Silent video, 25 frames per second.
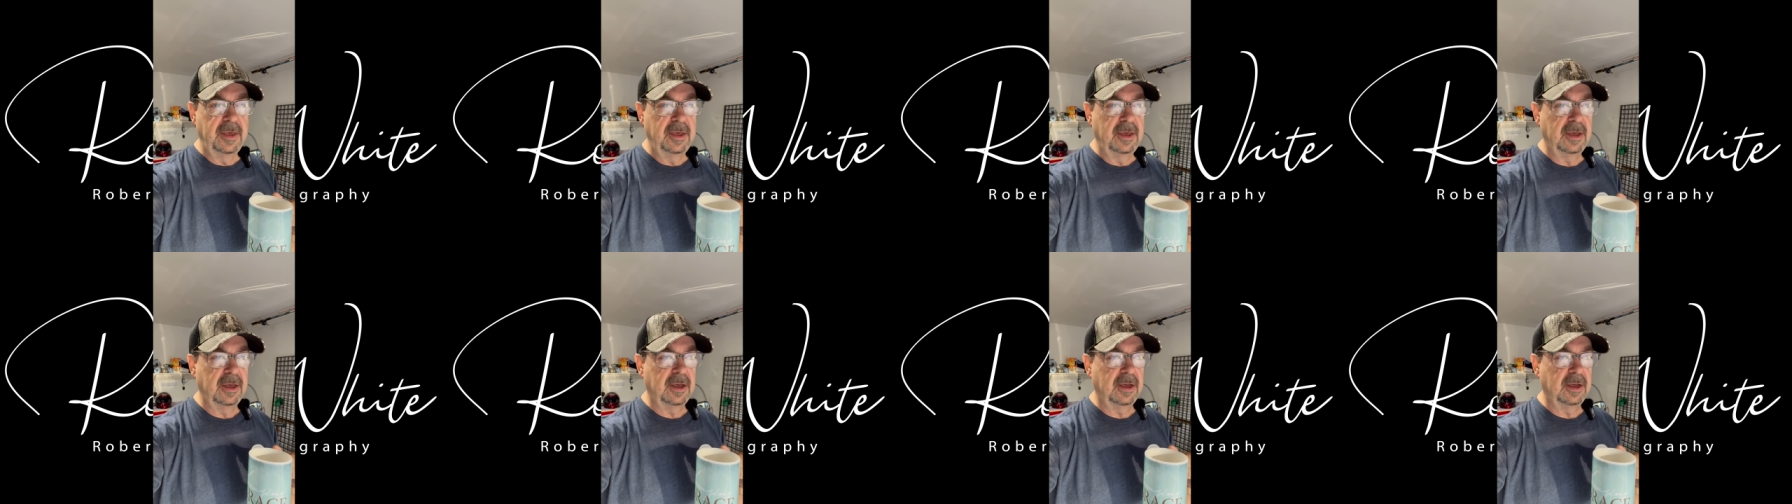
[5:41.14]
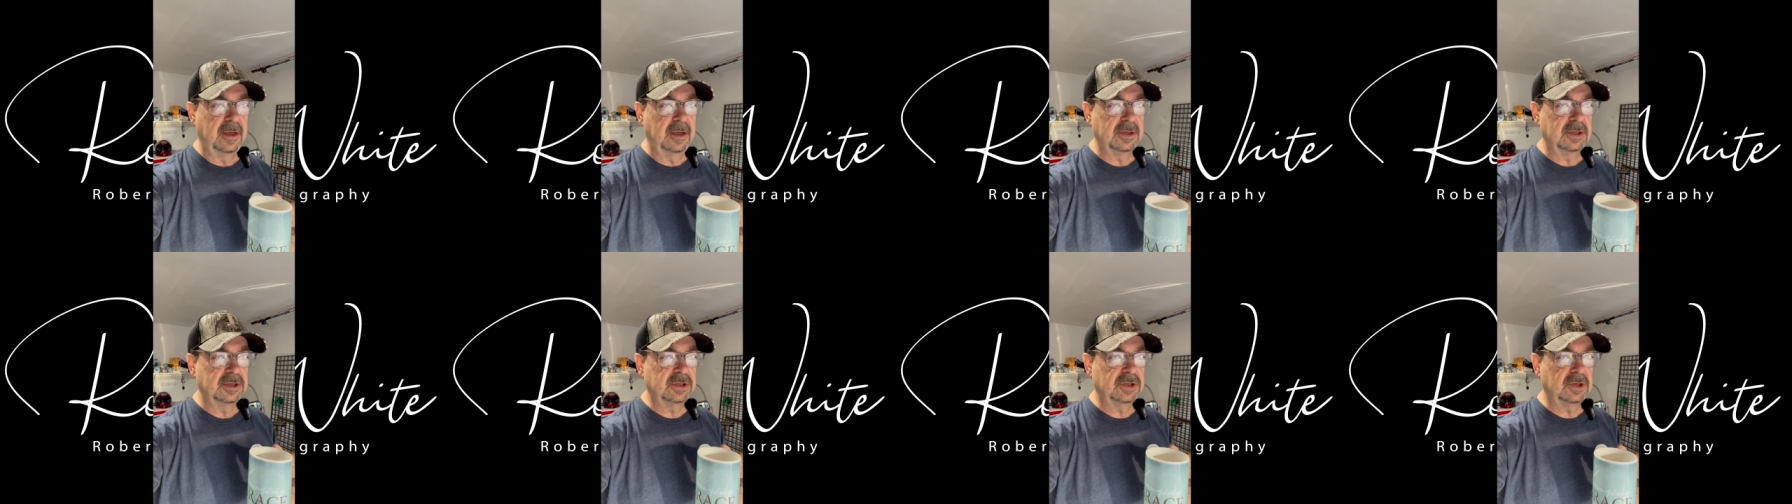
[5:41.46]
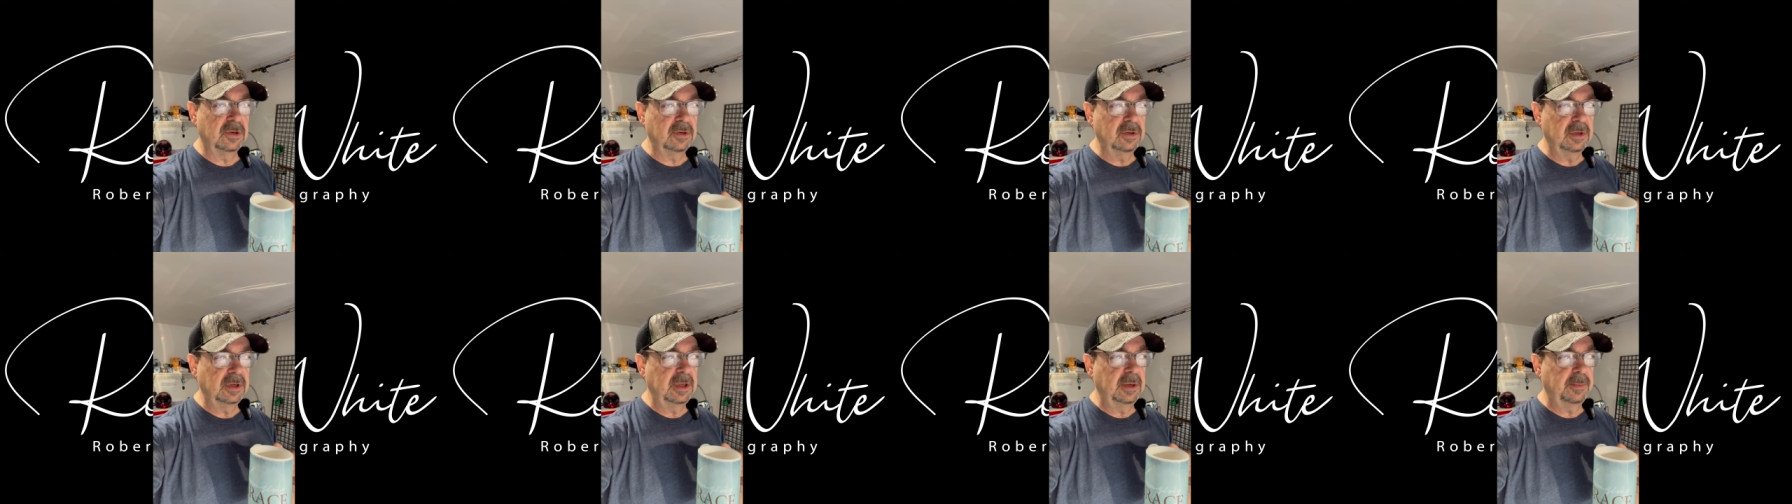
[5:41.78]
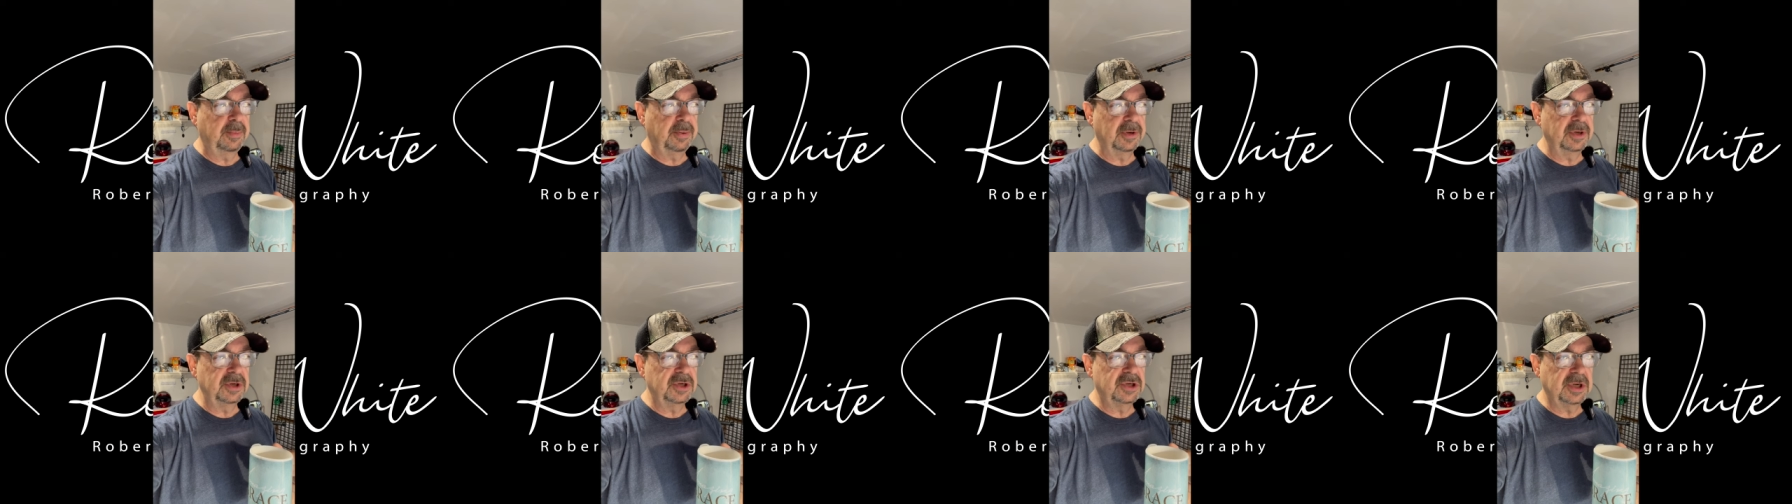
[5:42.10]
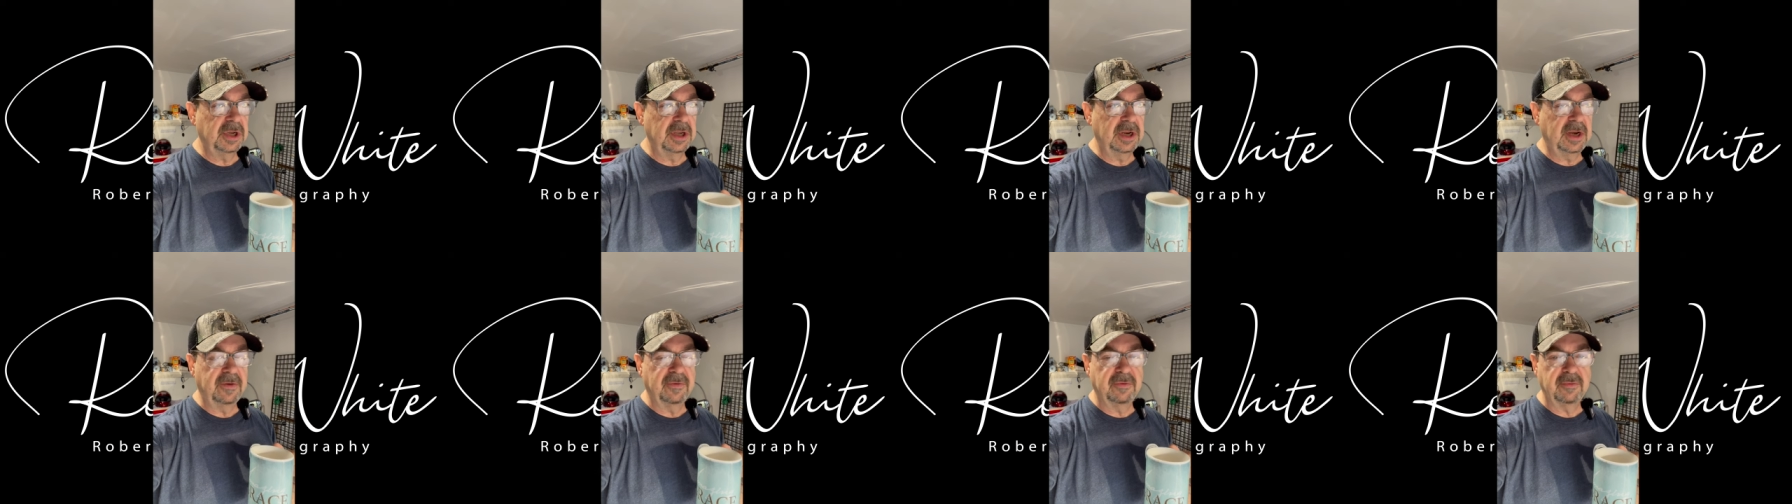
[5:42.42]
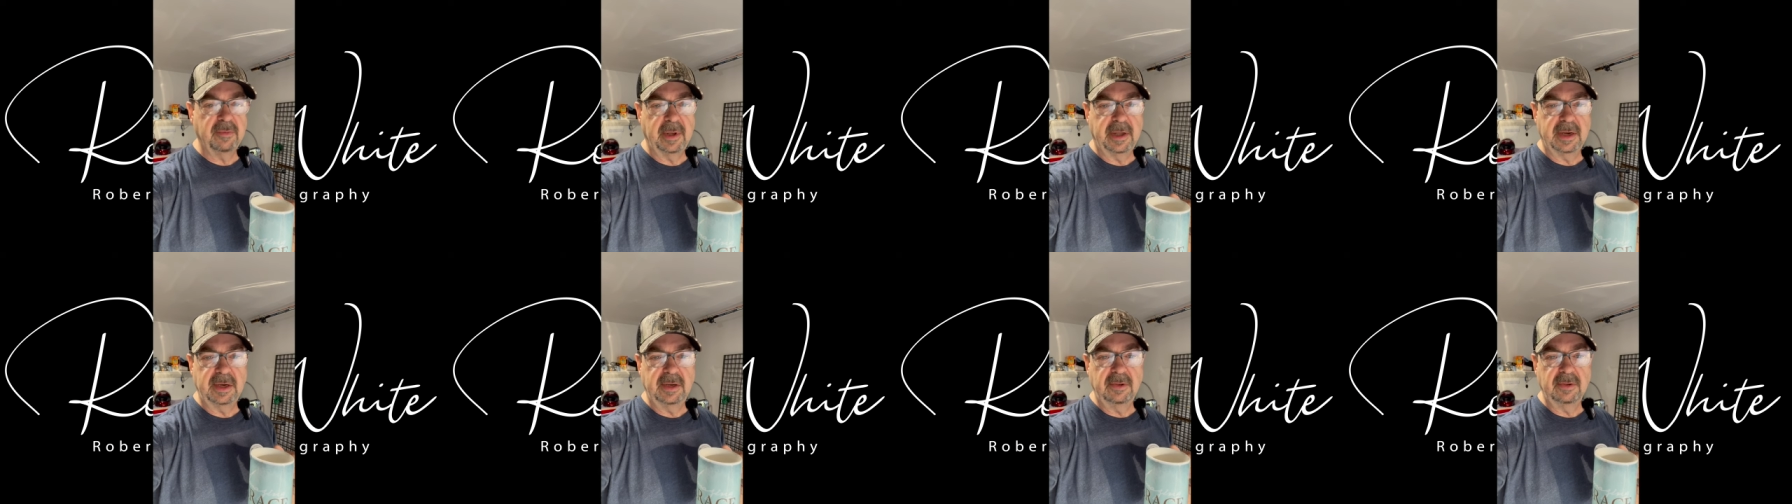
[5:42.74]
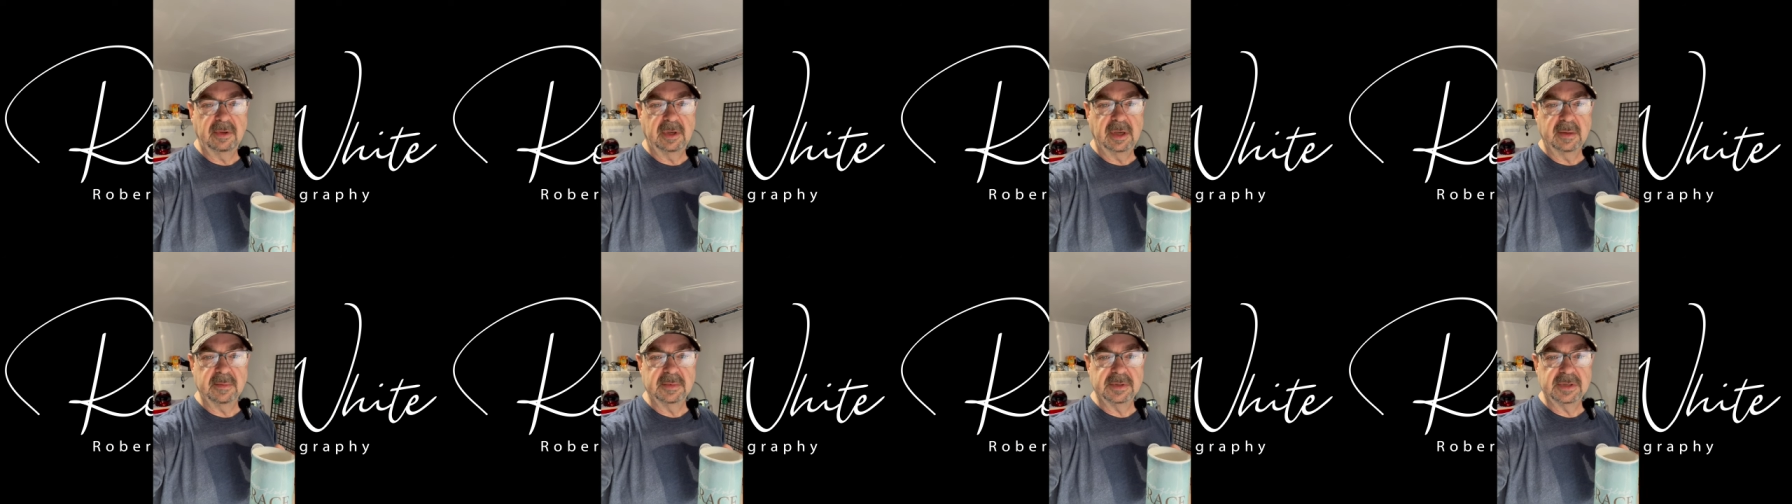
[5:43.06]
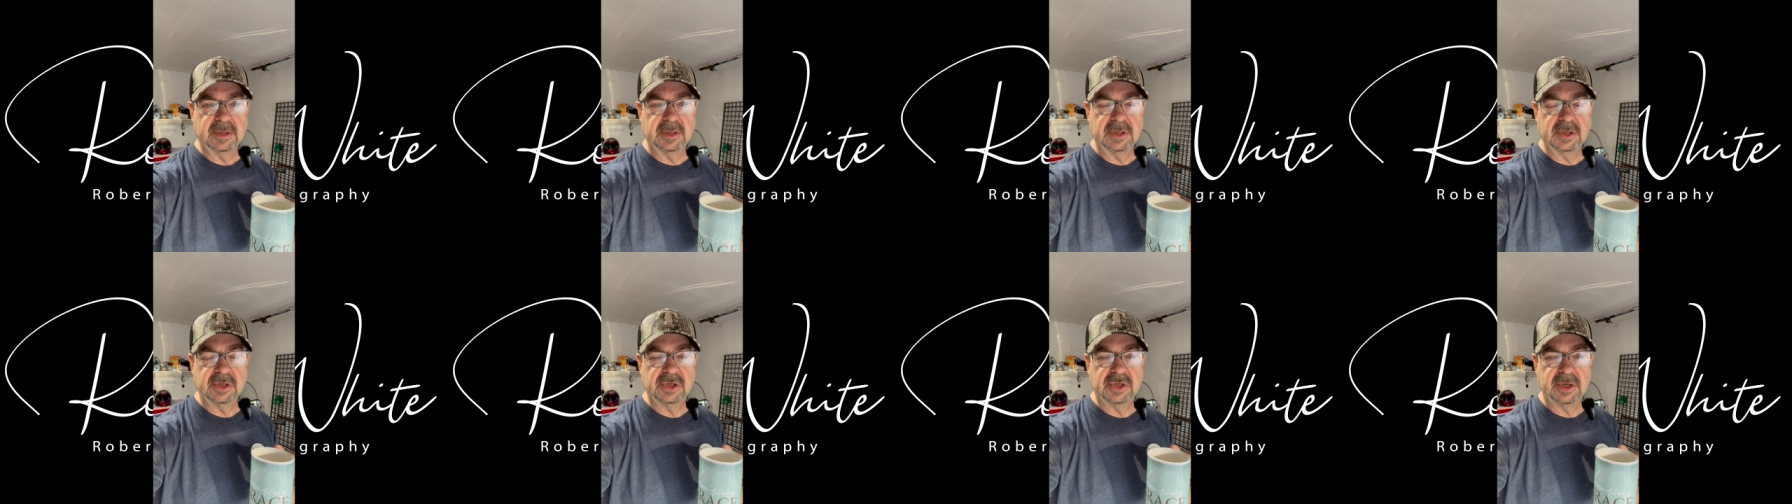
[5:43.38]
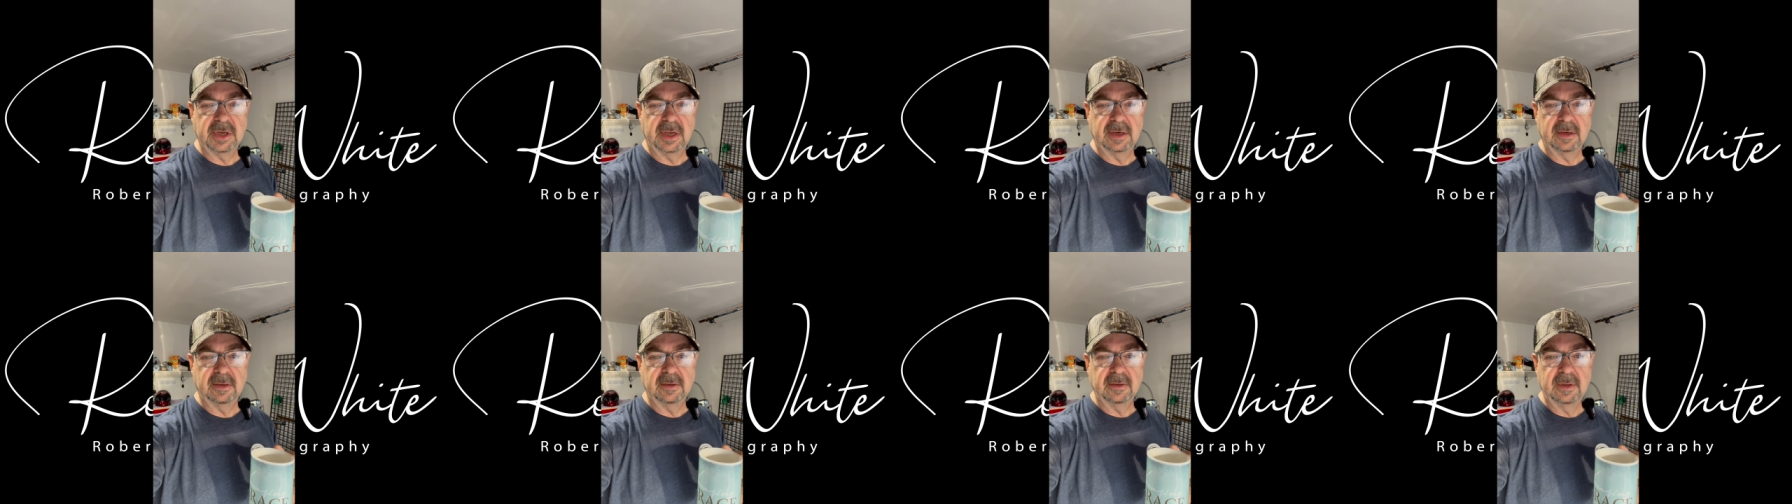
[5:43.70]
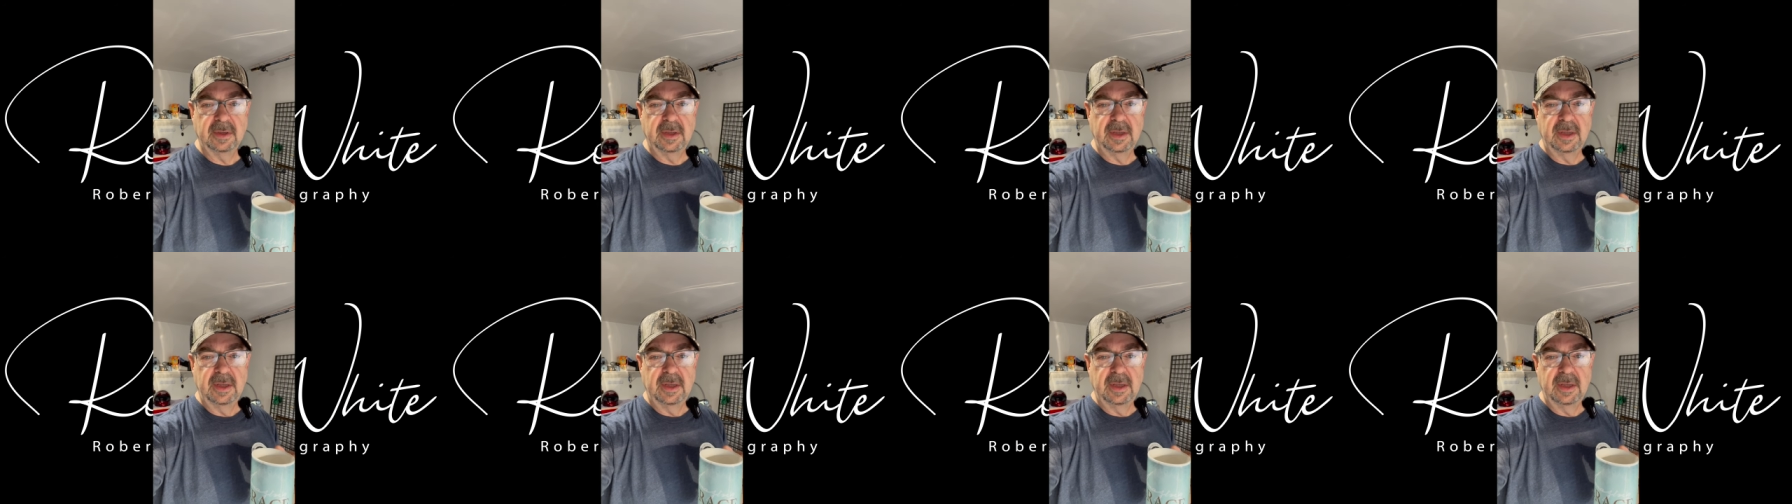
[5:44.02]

Uh, certainly appreciate everybody who comes to this channel.